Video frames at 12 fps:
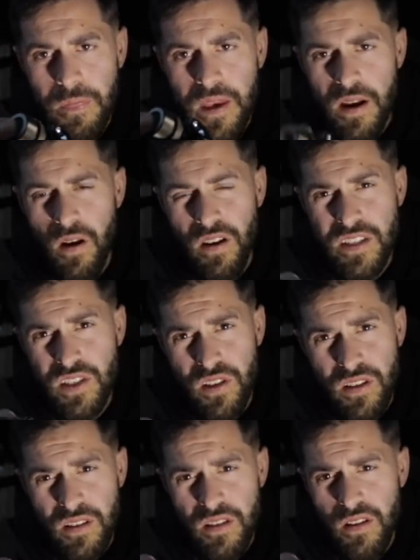In
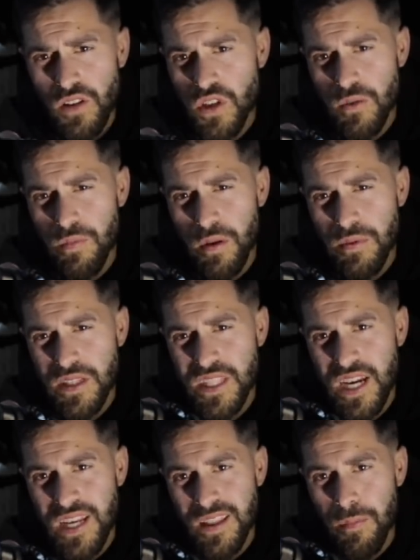hindsight, I should probably
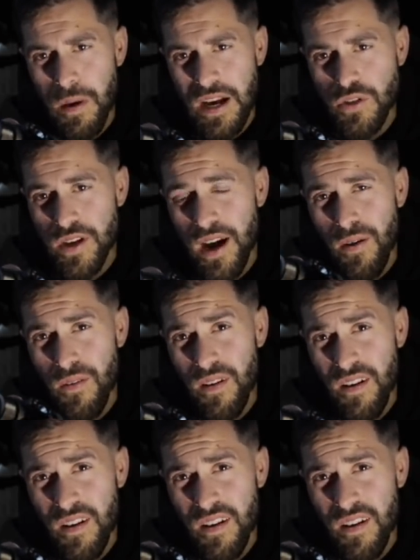take the battery out.